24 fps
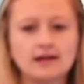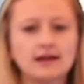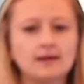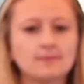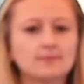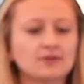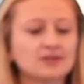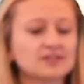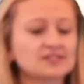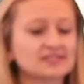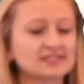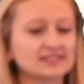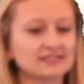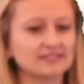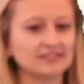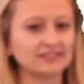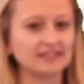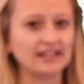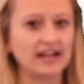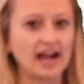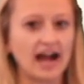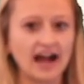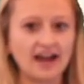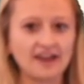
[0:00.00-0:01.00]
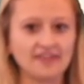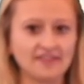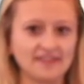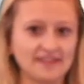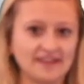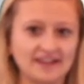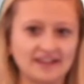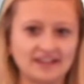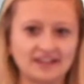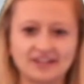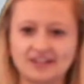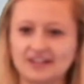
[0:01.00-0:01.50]
Personally, I
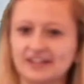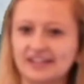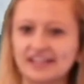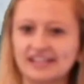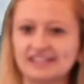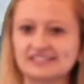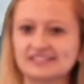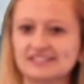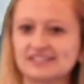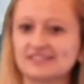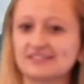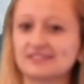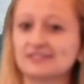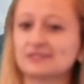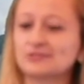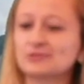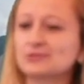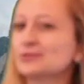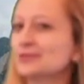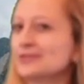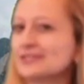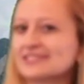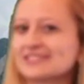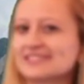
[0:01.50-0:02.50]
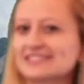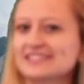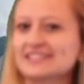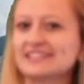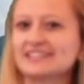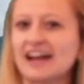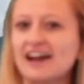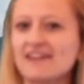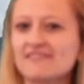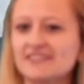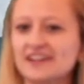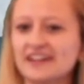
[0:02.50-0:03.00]
think hurricanes are the coolest thing
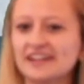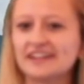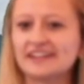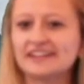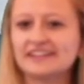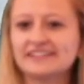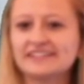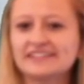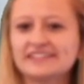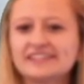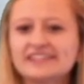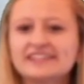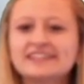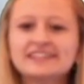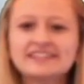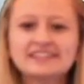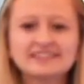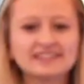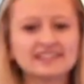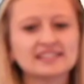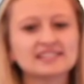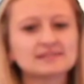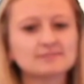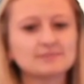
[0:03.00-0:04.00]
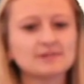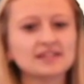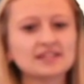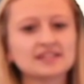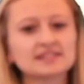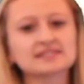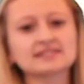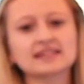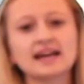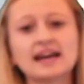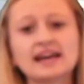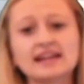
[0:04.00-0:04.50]
ever. This being
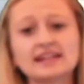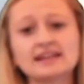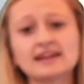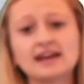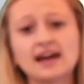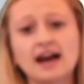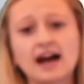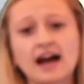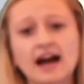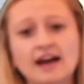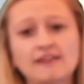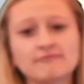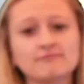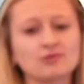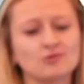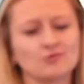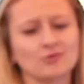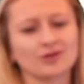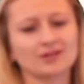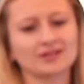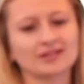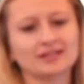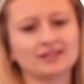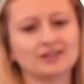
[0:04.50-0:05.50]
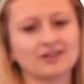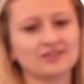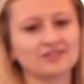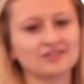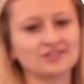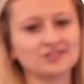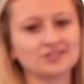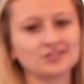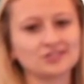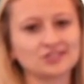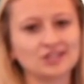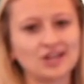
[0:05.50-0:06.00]
said, I've been working on
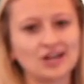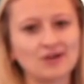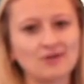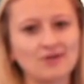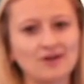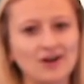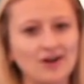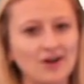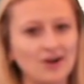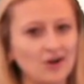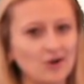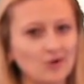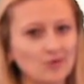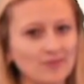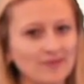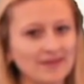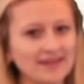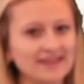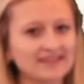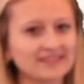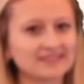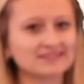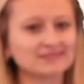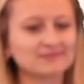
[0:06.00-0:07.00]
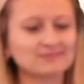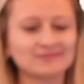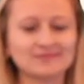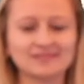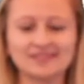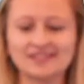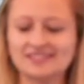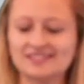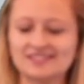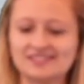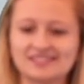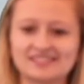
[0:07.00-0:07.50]
this show all week
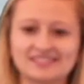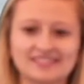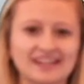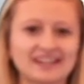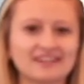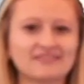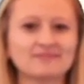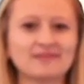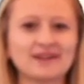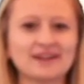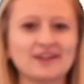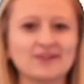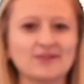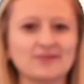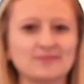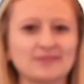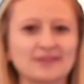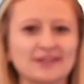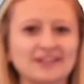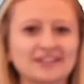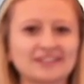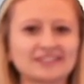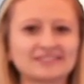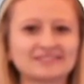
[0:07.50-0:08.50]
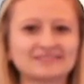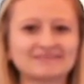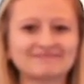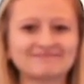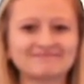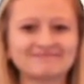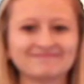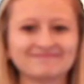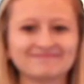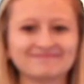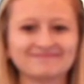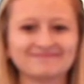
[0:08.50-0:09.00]
instead of my homework.
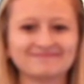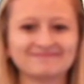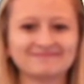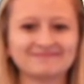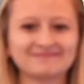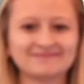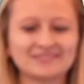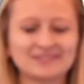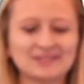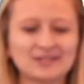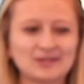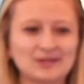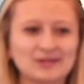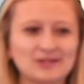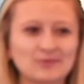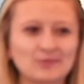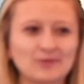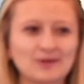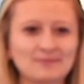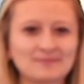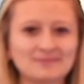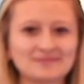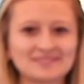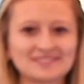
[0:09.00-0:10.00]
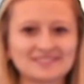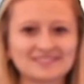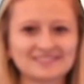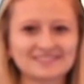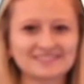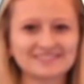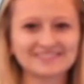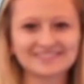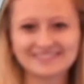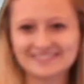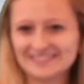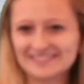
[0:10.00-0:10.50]
Whoops.
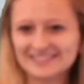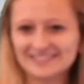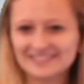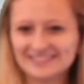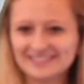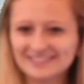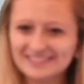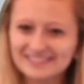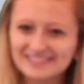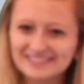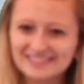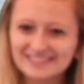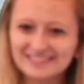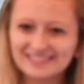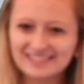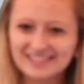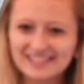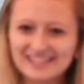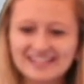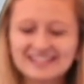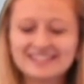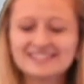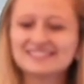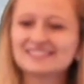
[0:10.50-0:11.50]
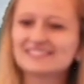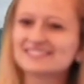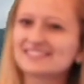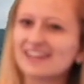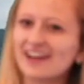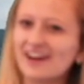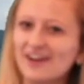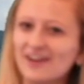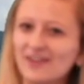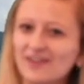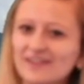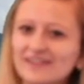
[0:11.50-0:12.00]

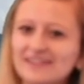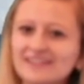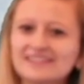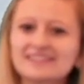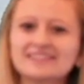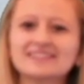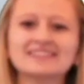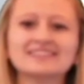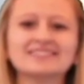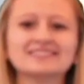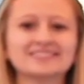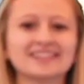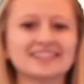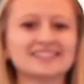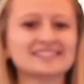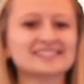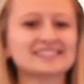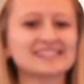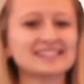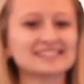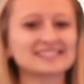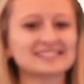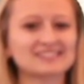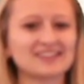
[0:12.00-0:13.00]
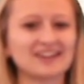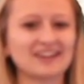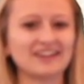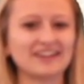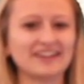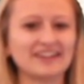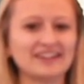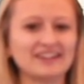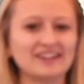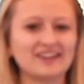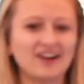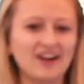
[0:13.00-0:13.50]
So, let's get
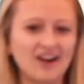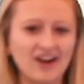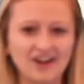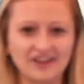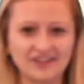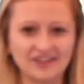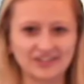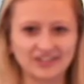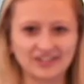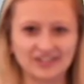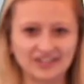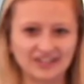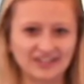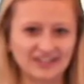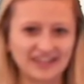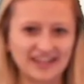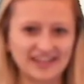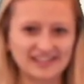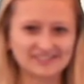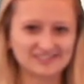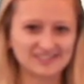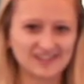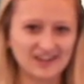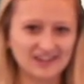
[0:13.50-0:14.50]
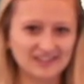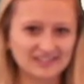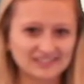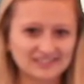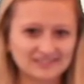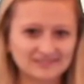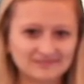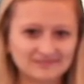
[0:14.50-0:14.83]
started on our hurricane talk.